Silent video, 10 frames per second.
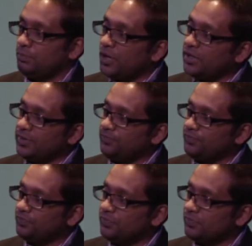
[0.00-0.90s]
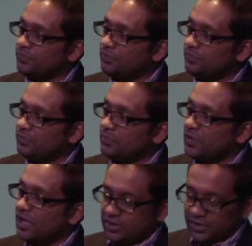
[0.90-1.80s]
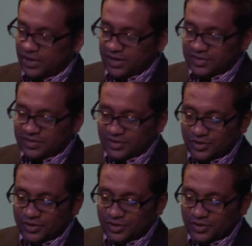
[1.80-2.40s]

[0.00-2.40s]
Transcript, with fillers: But unless